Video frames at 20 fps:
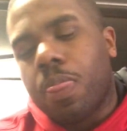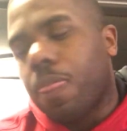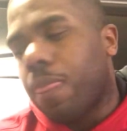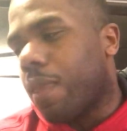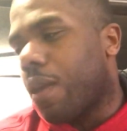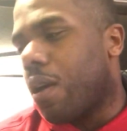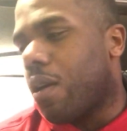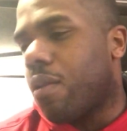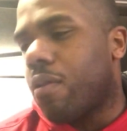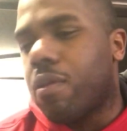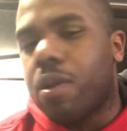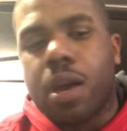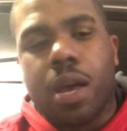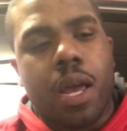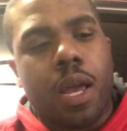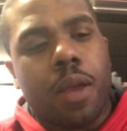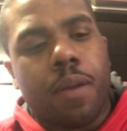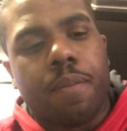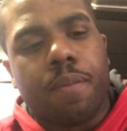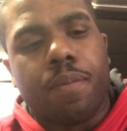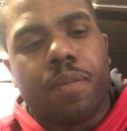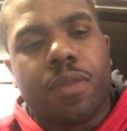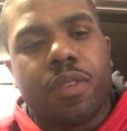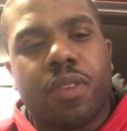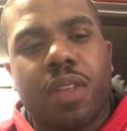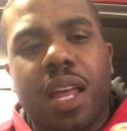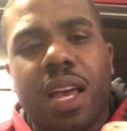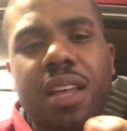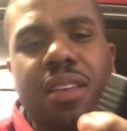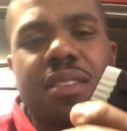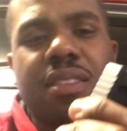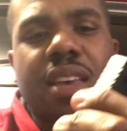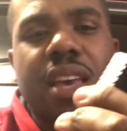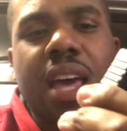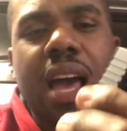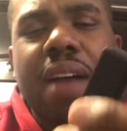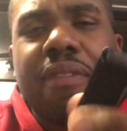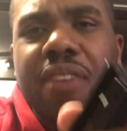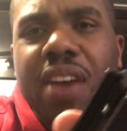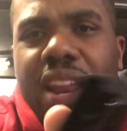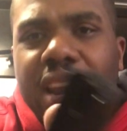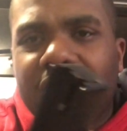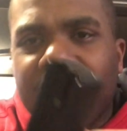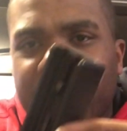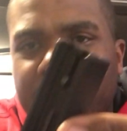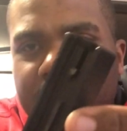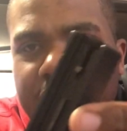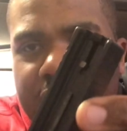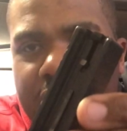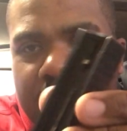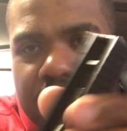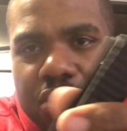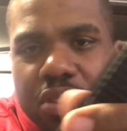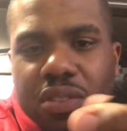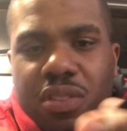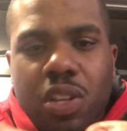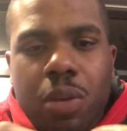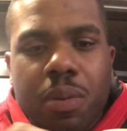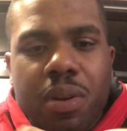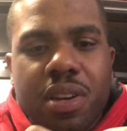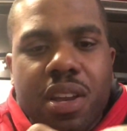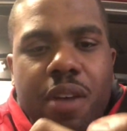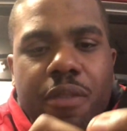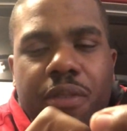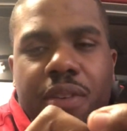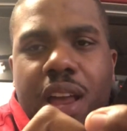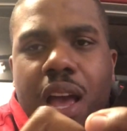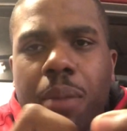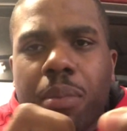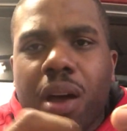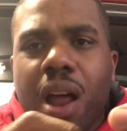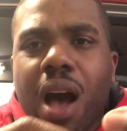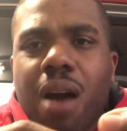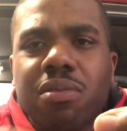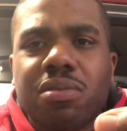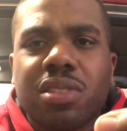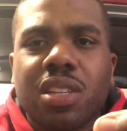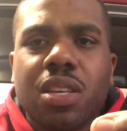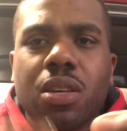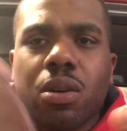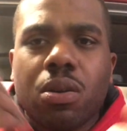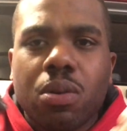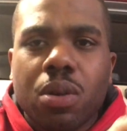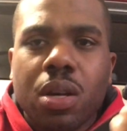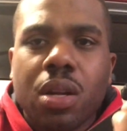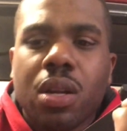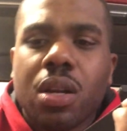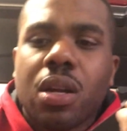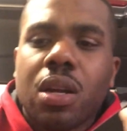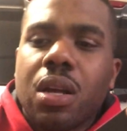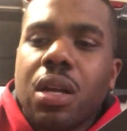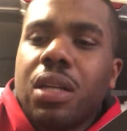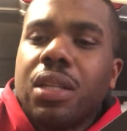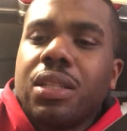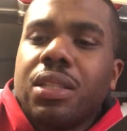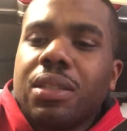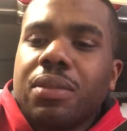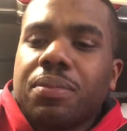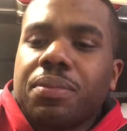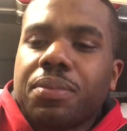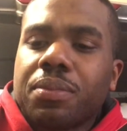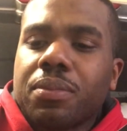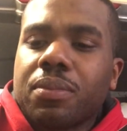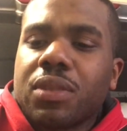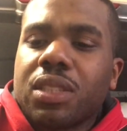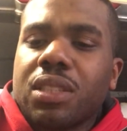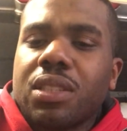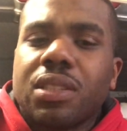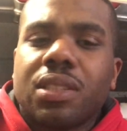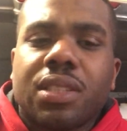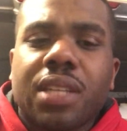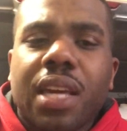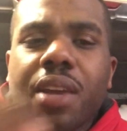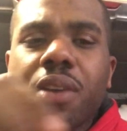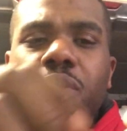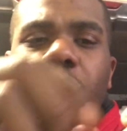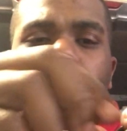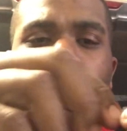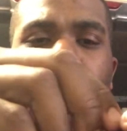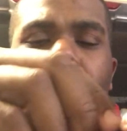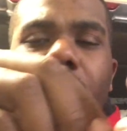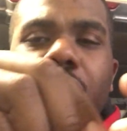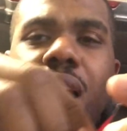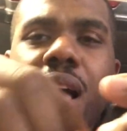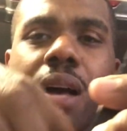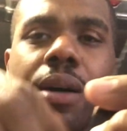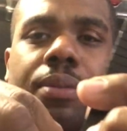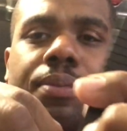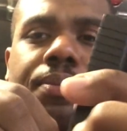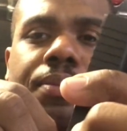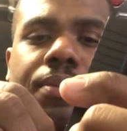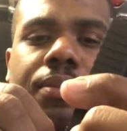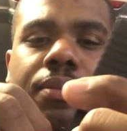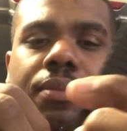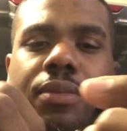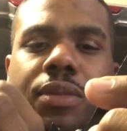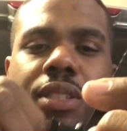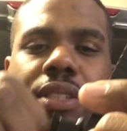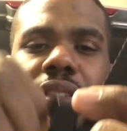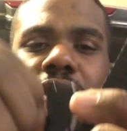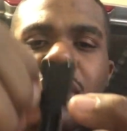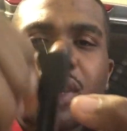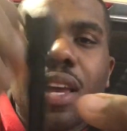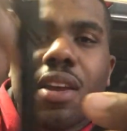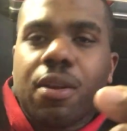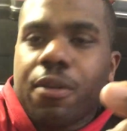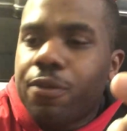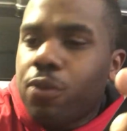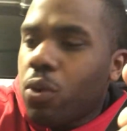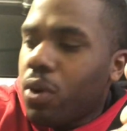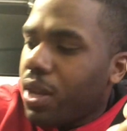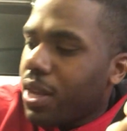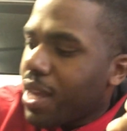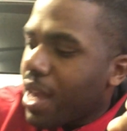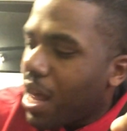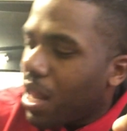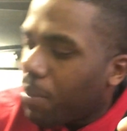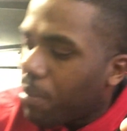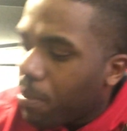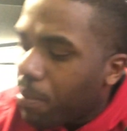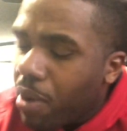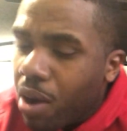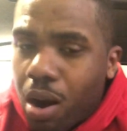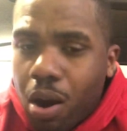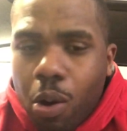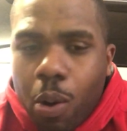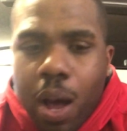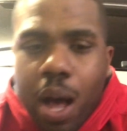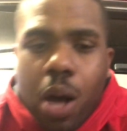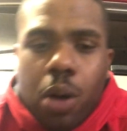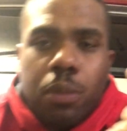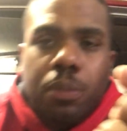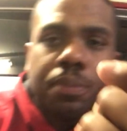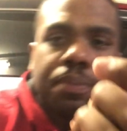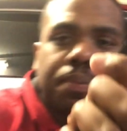All right. So like I said, I've kind of cleaned it out so it's a little bit different now. But obviously, you'll take your spring out, take your 40 caliber barrel out,